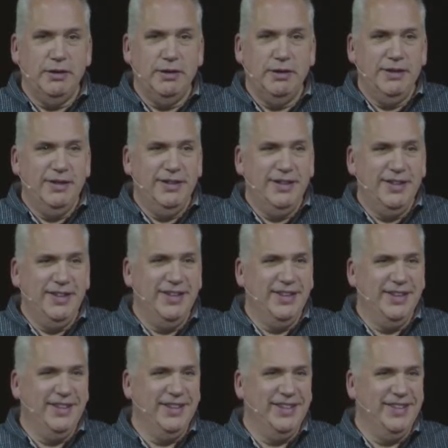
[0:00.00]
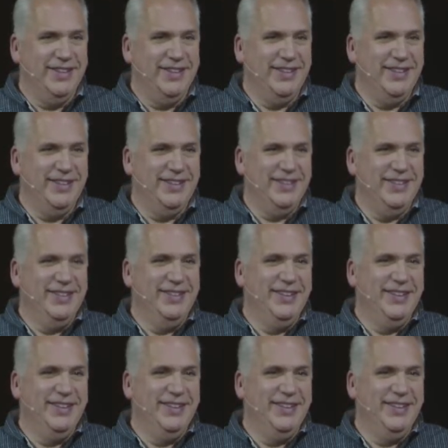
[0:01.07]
Nothing is said.